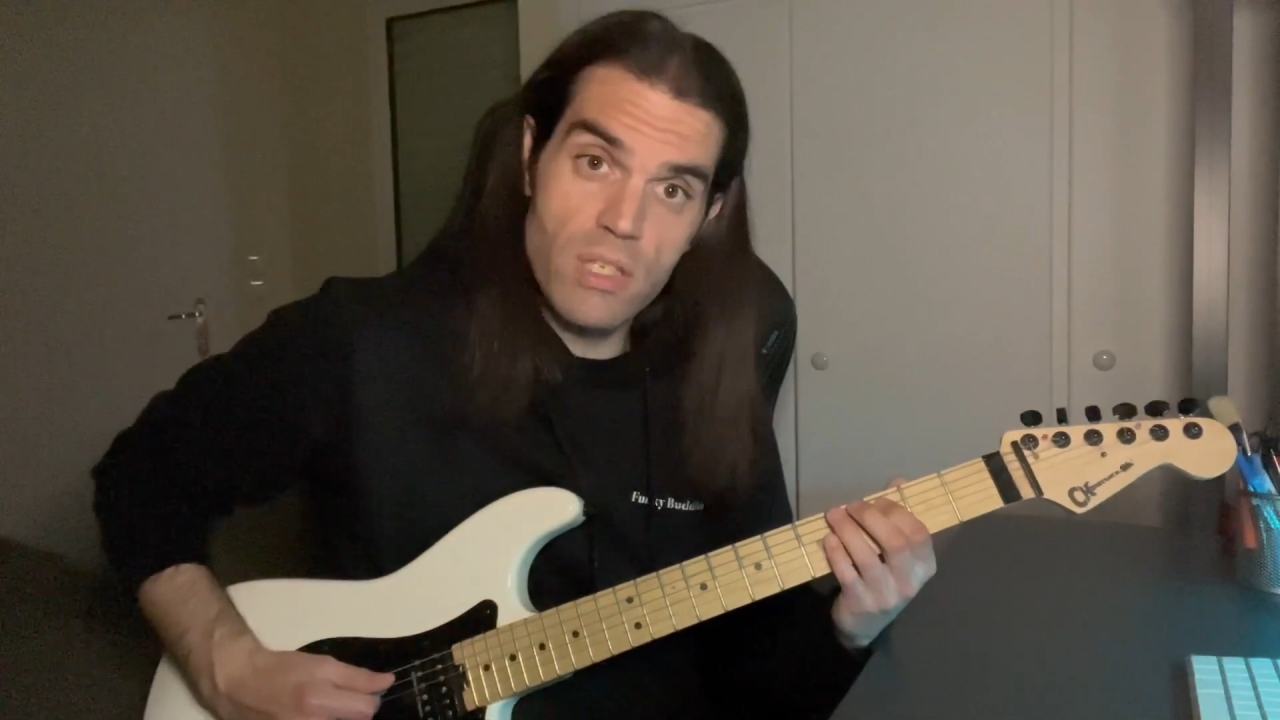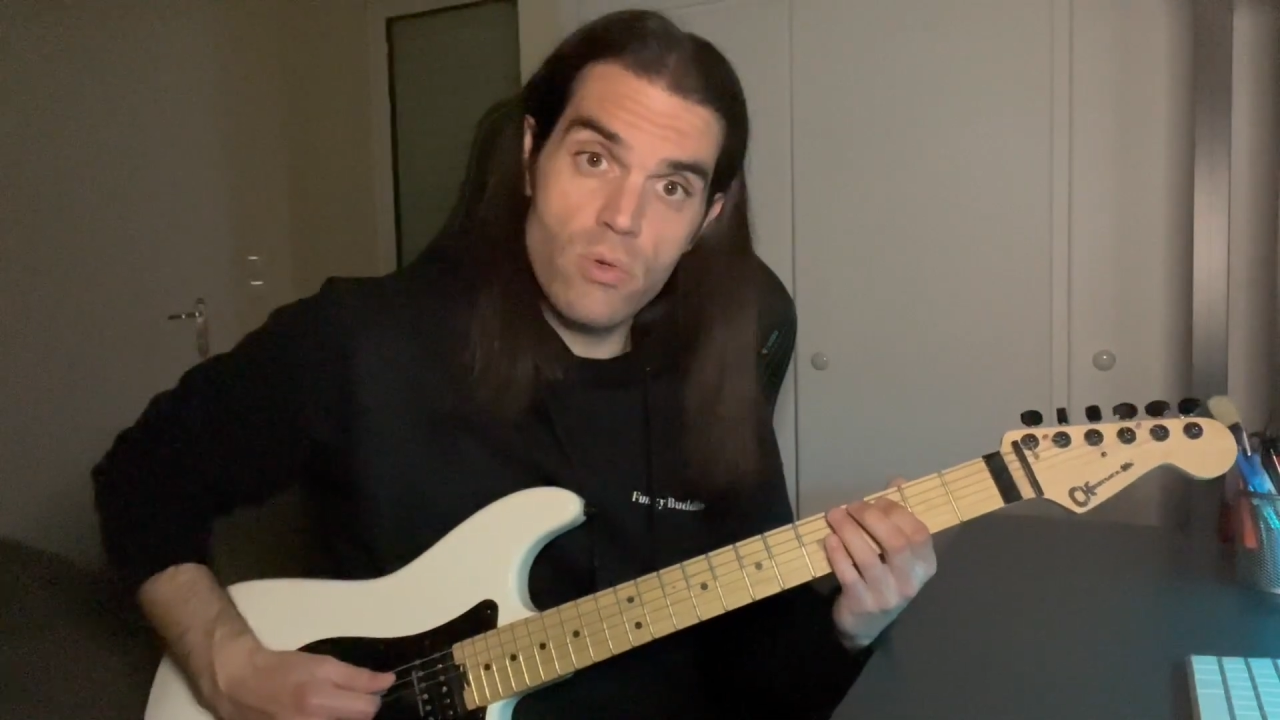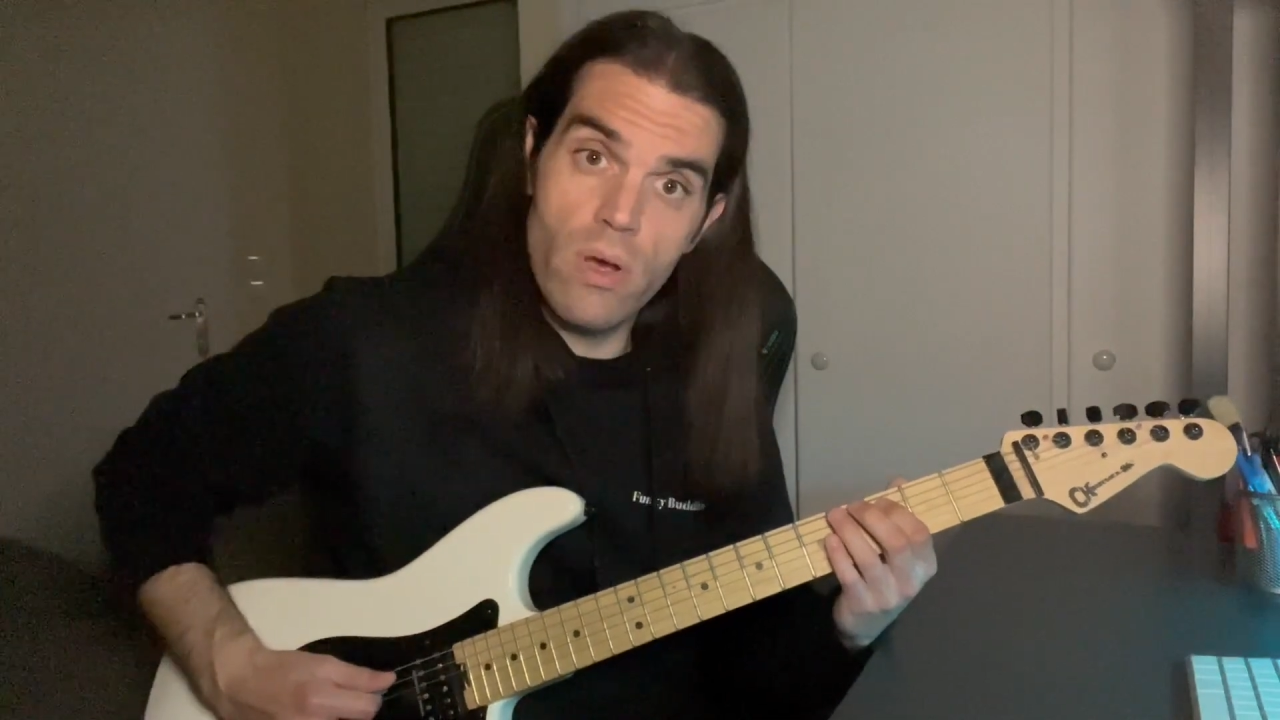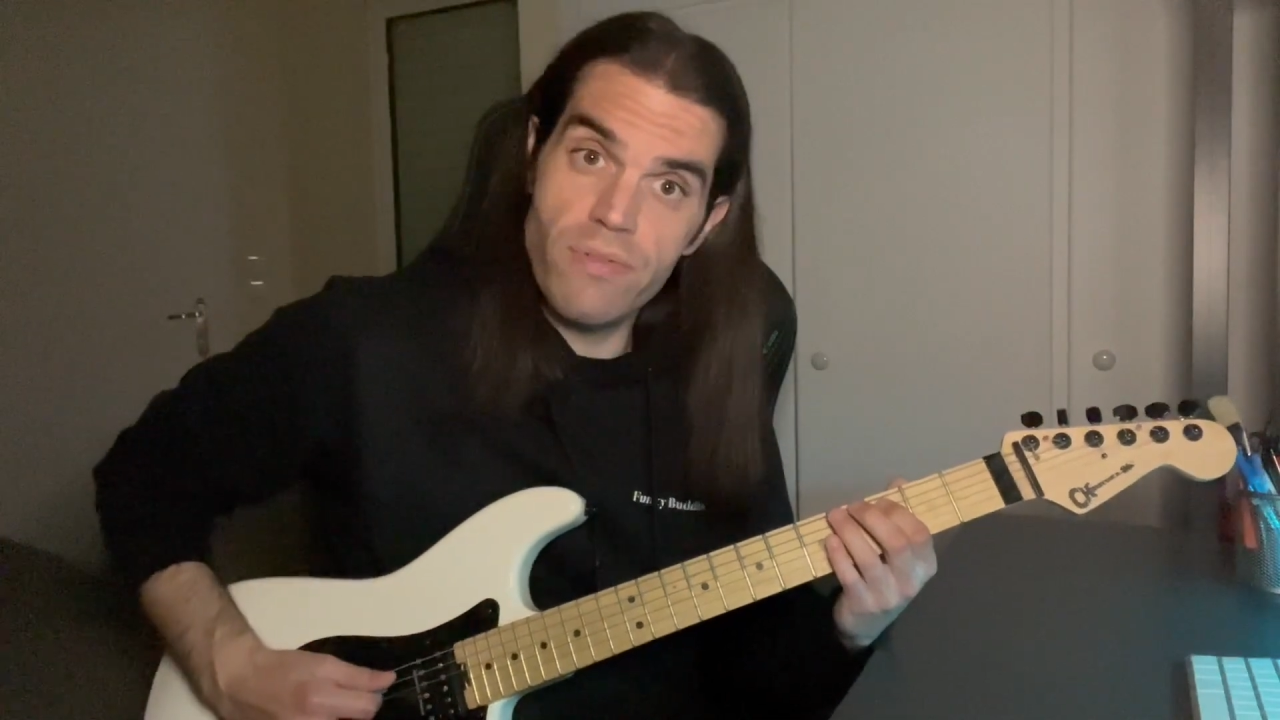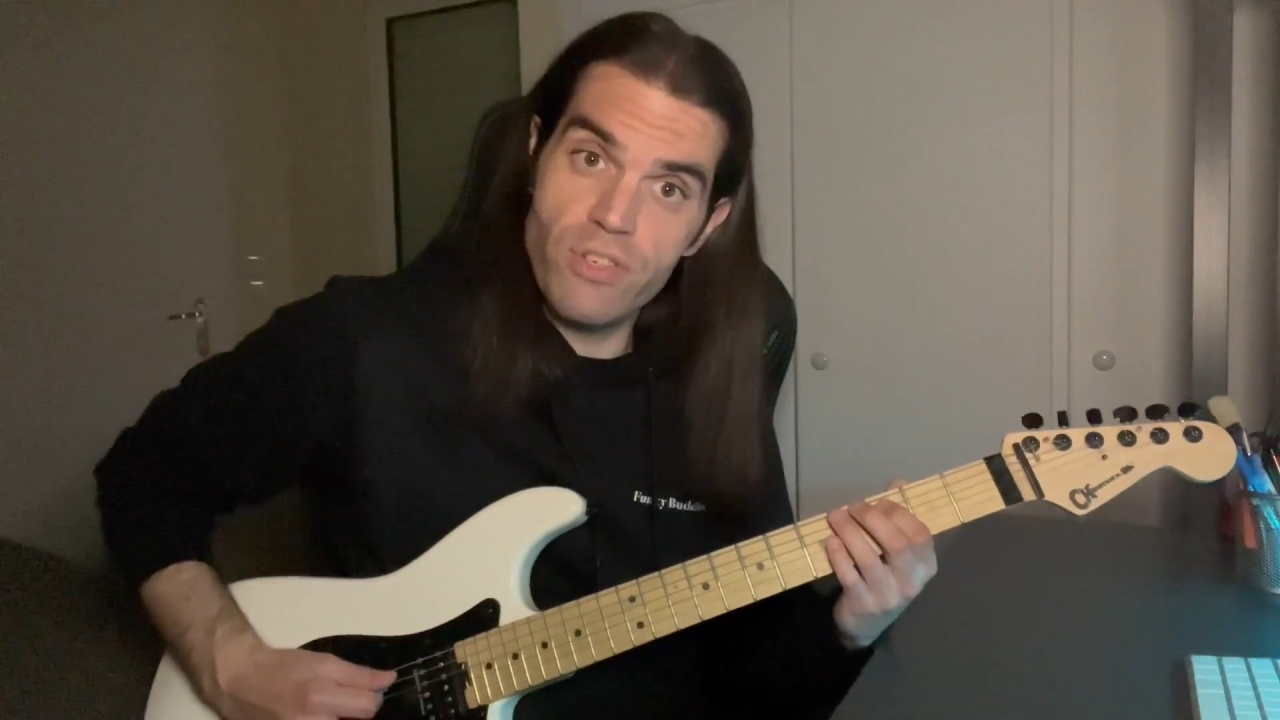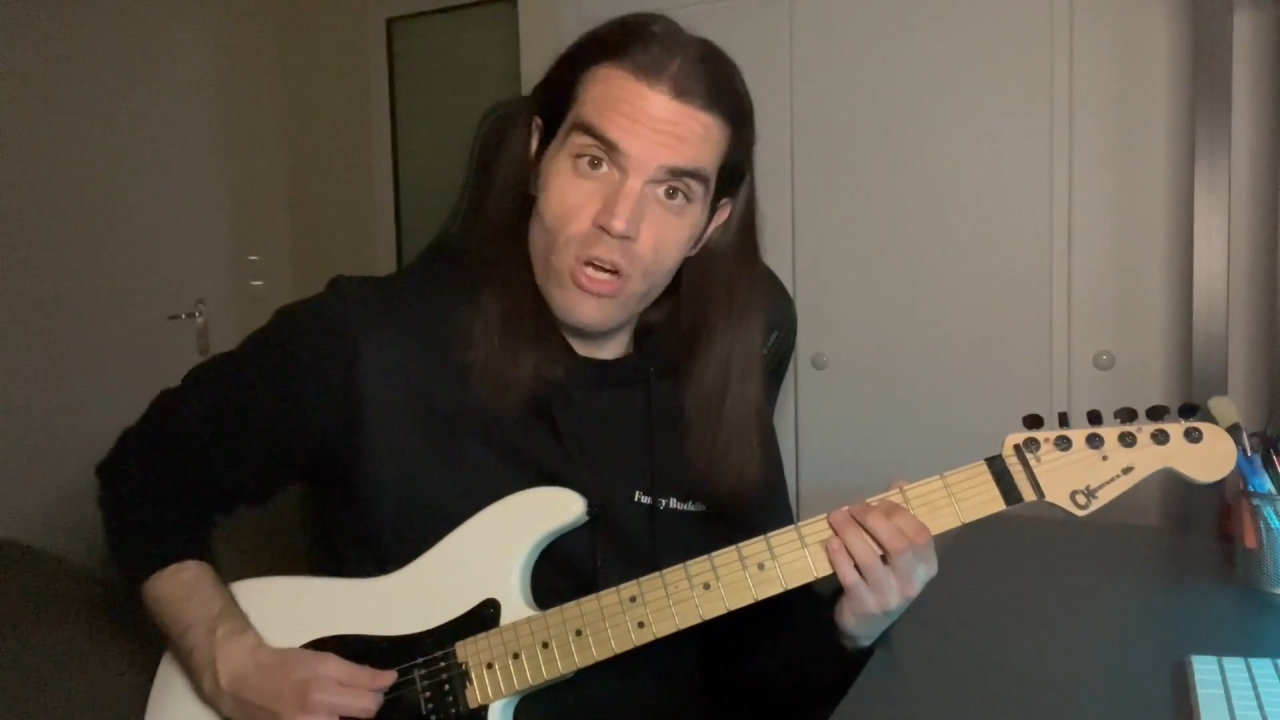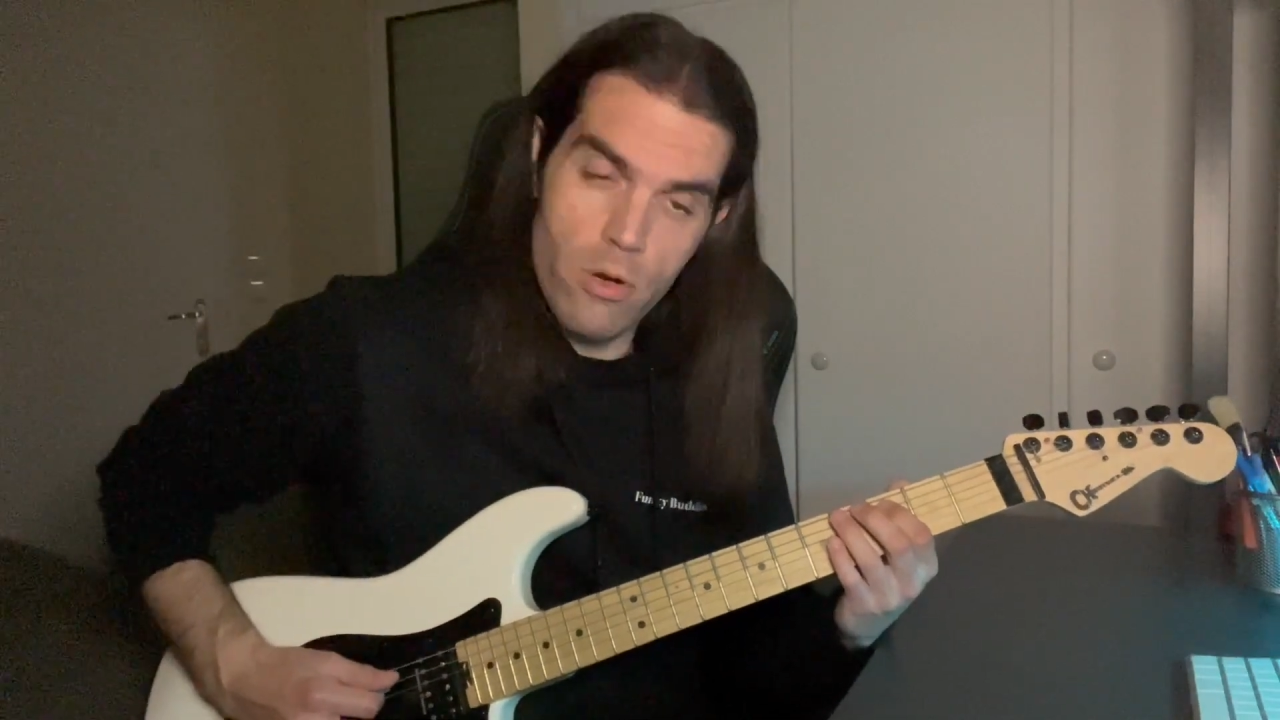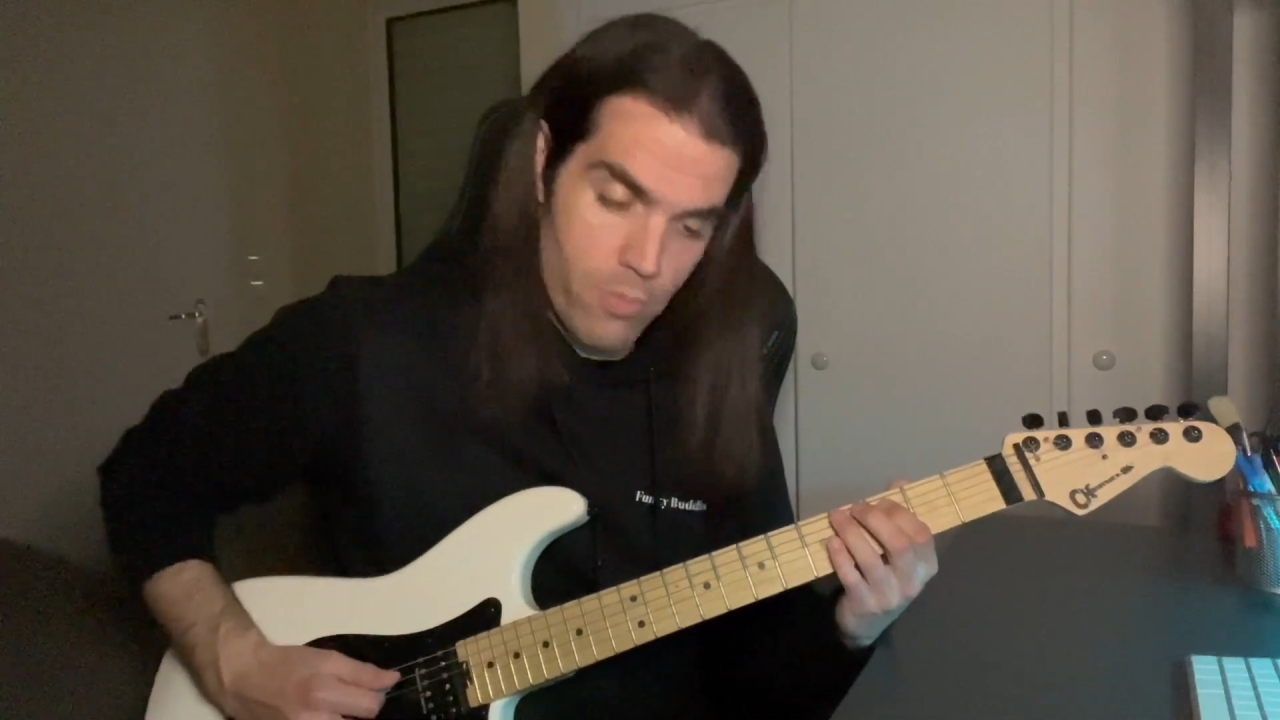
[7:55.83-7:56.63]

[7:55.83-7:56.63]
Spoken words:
to F sharp.